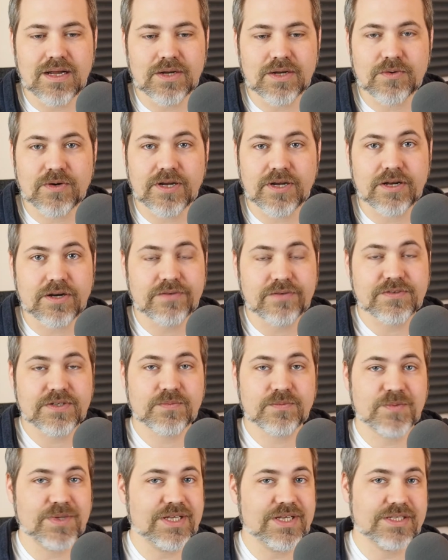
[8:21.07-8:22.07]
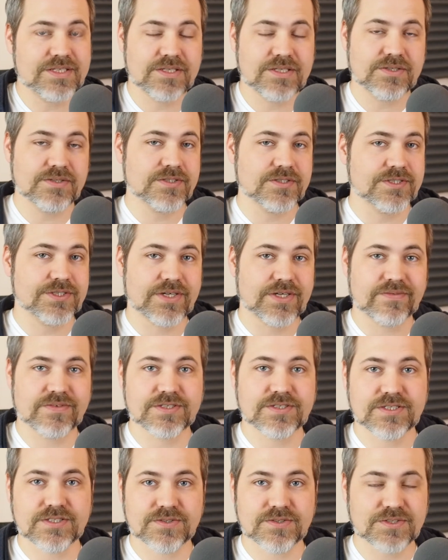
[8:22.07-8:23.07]
Quite often we need to use
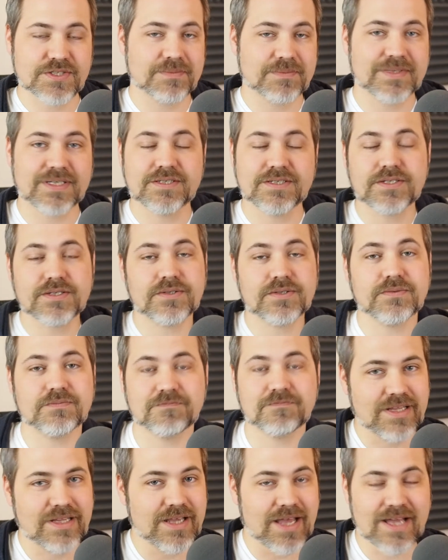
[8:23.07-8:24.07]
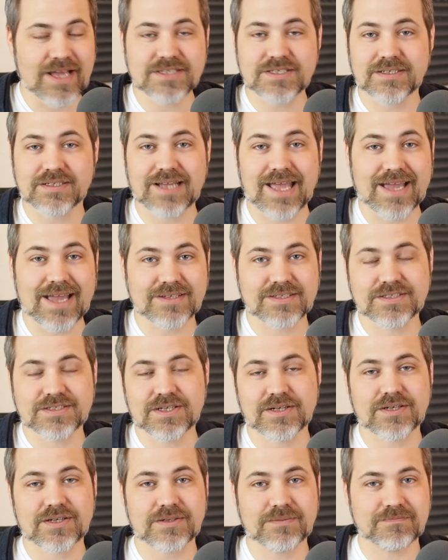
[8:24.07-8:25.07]
services or something to act as
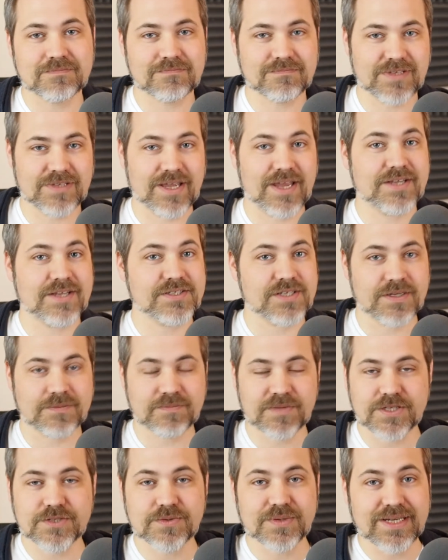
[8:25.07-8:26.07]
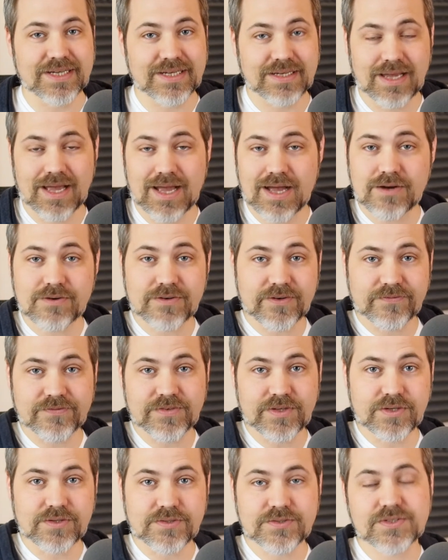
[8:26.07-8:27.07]
our liaison between our
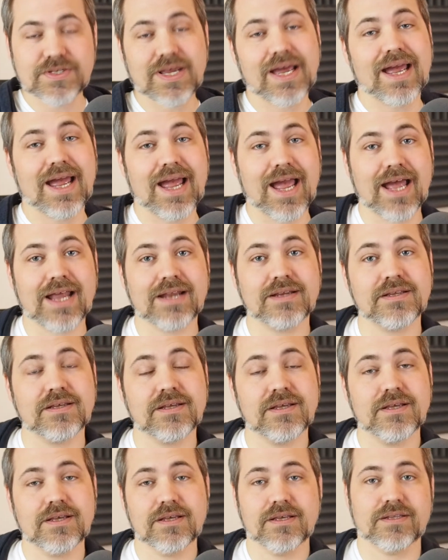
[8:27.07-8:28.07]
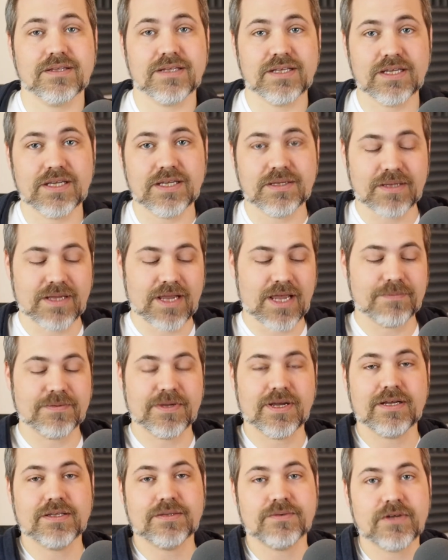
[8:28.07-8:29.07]
views and the
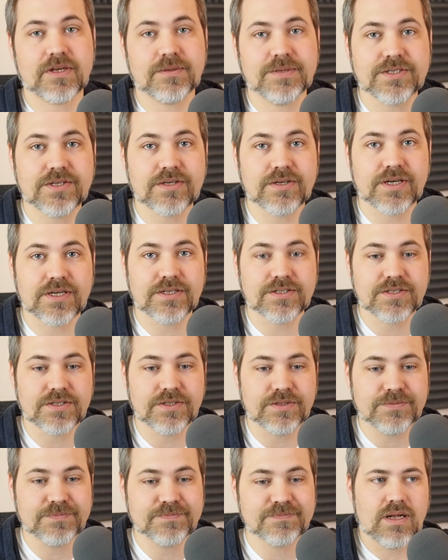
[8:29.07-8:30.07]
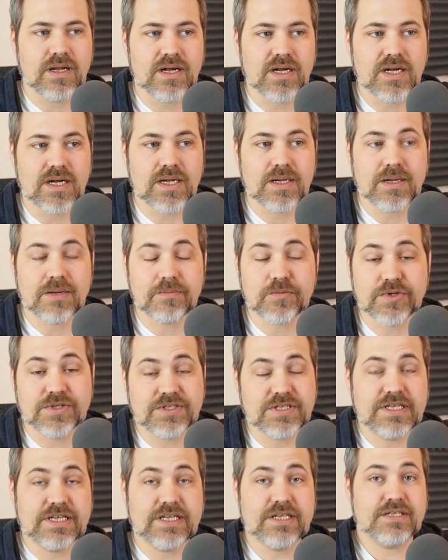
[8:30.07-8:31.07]
API that we're going to be talking to. I'm going
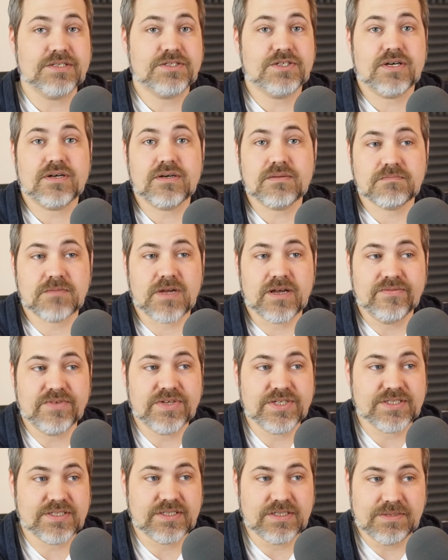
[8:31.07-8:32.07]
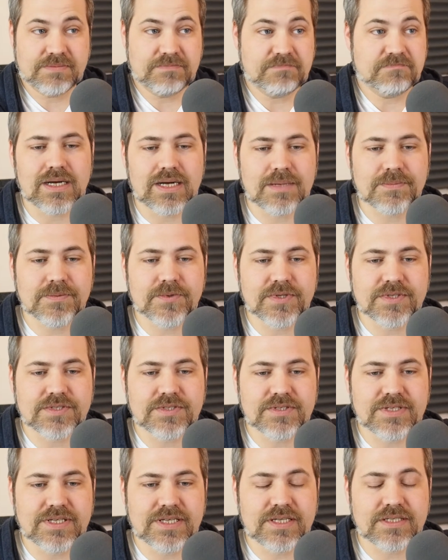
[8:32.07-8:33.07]
to need a chart, obviously. I'm going
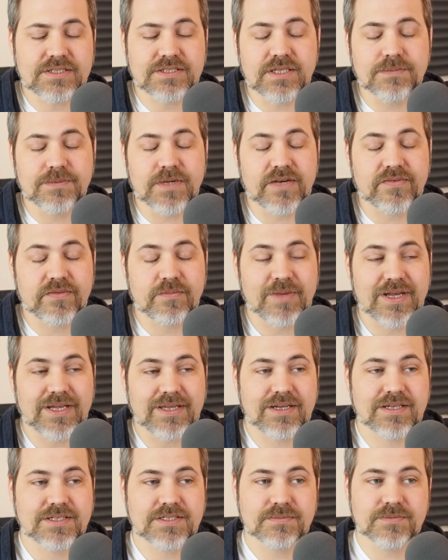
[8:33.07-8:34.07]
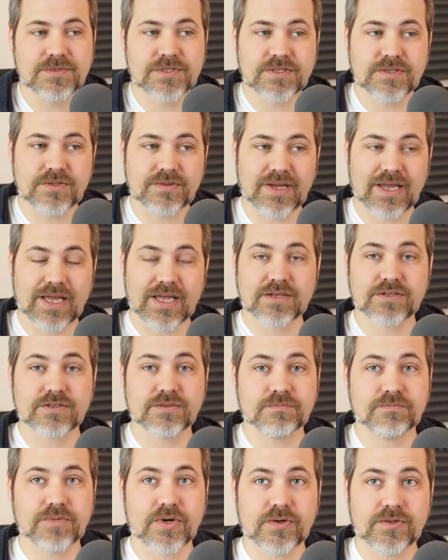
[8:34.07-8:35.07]
to need some kind of a mechanism to handle
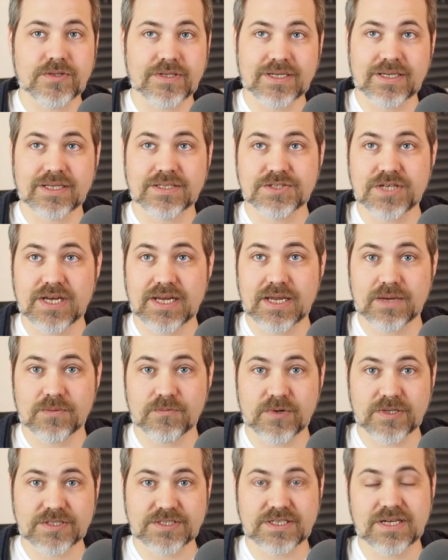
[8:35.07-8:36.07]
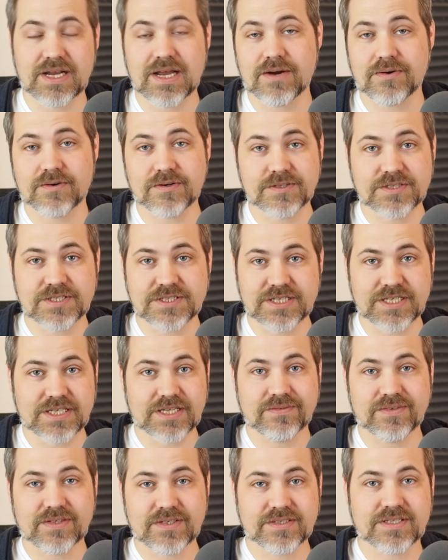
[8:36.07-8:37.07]
polling and checking once an hour to see
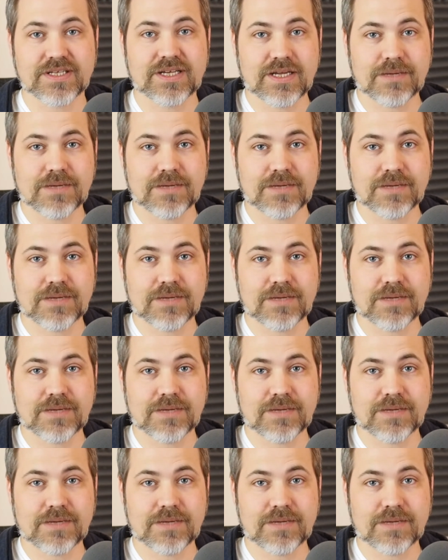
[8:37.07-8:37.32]
if there's any